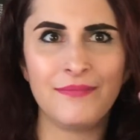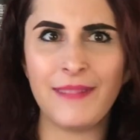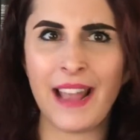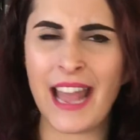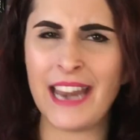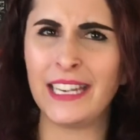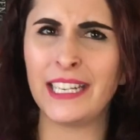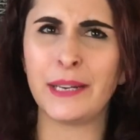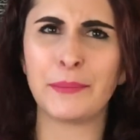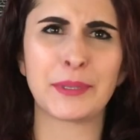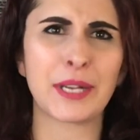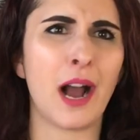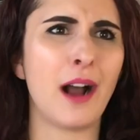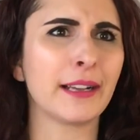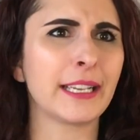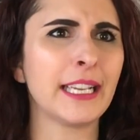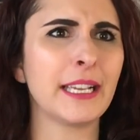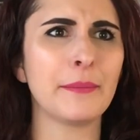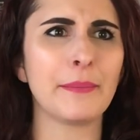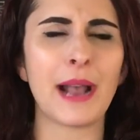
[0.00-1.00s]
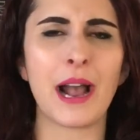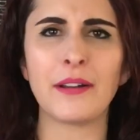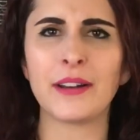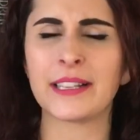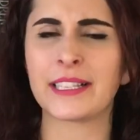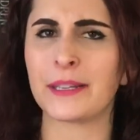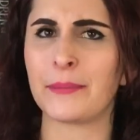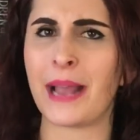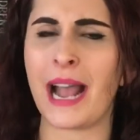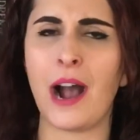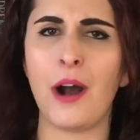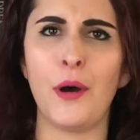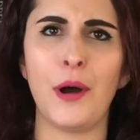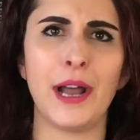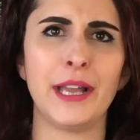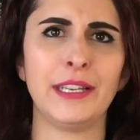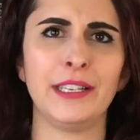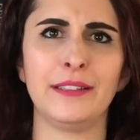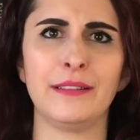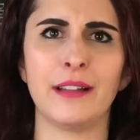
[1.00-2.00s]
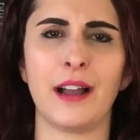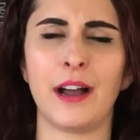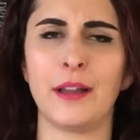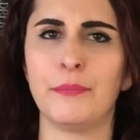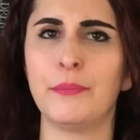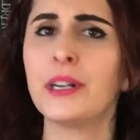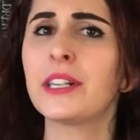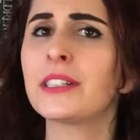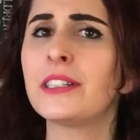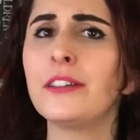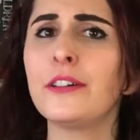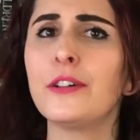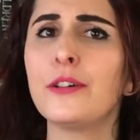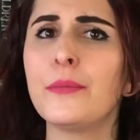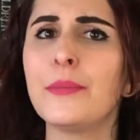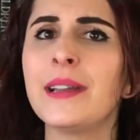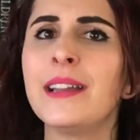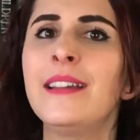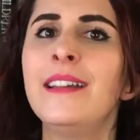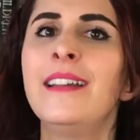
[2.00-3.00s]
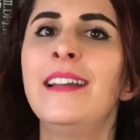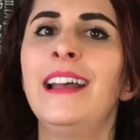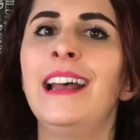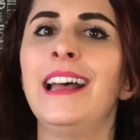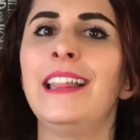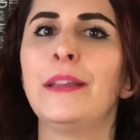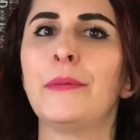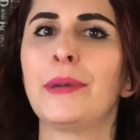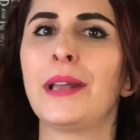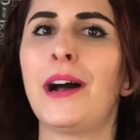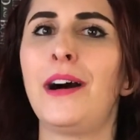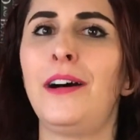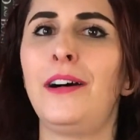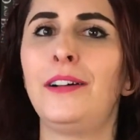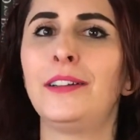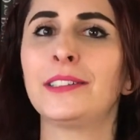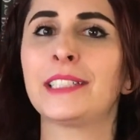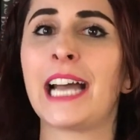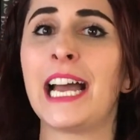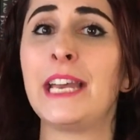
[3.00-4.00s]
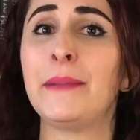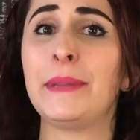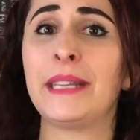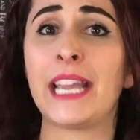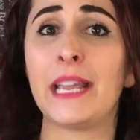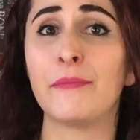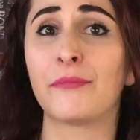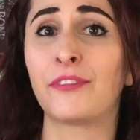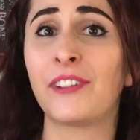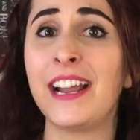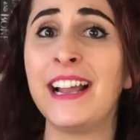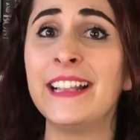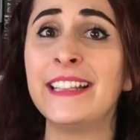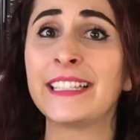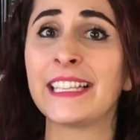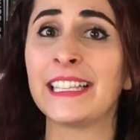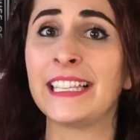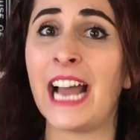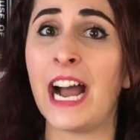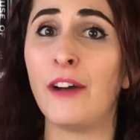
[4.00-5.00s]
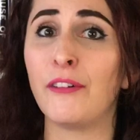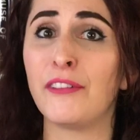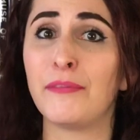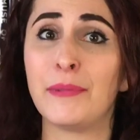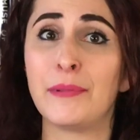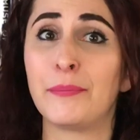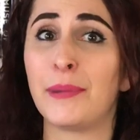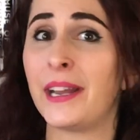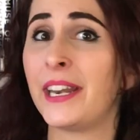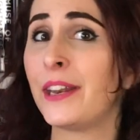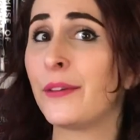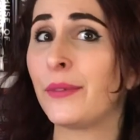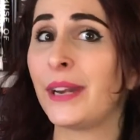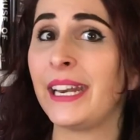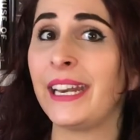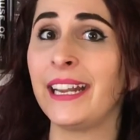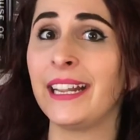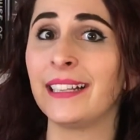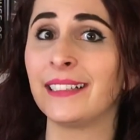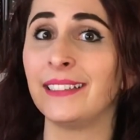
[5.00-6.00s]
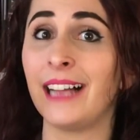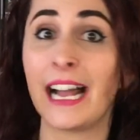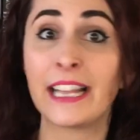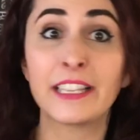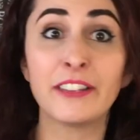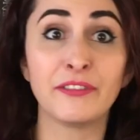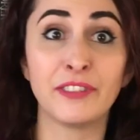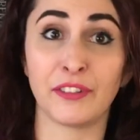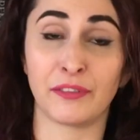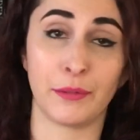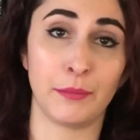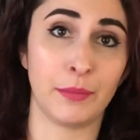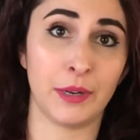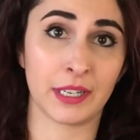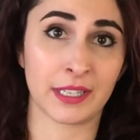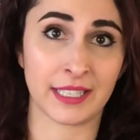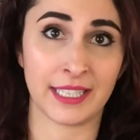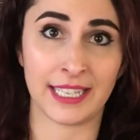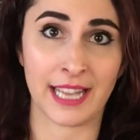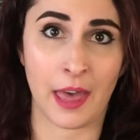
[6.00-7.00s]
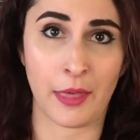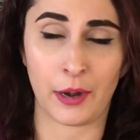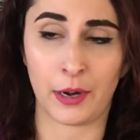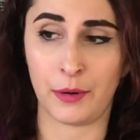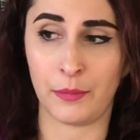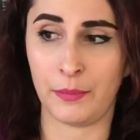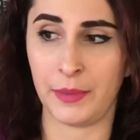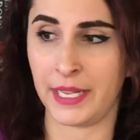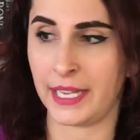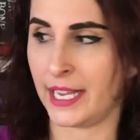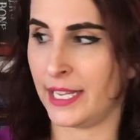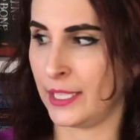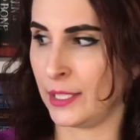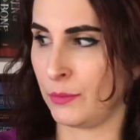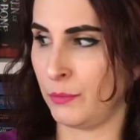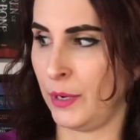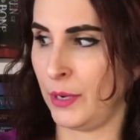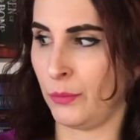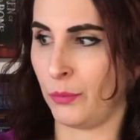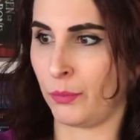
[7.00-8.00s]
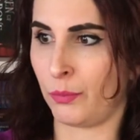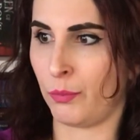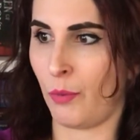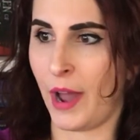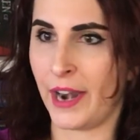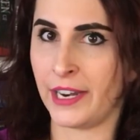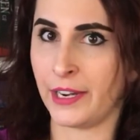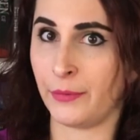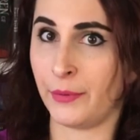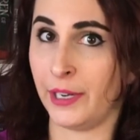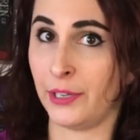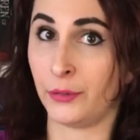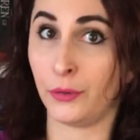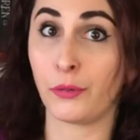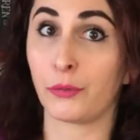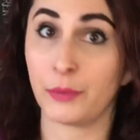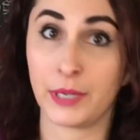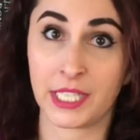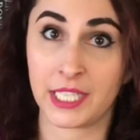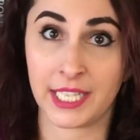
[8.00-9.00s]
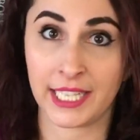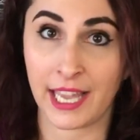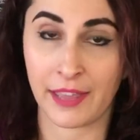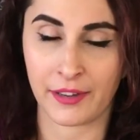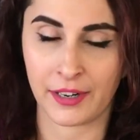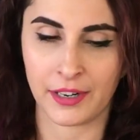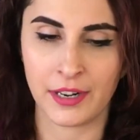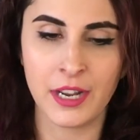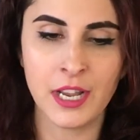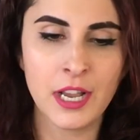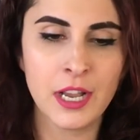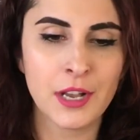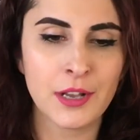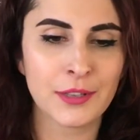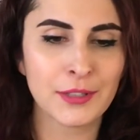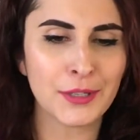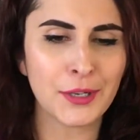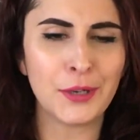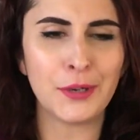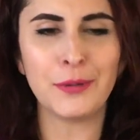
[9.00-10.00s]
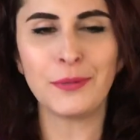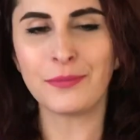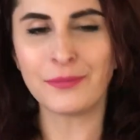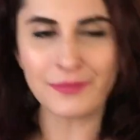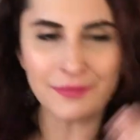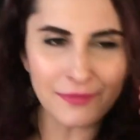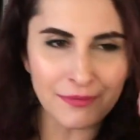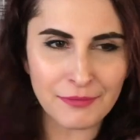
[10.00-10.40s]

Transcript: ended up talking about it somehow on, on booktube and then we all kind of became friends and now we've been buddy reading lots of different books together because we wanted to read Truthwitch together. So,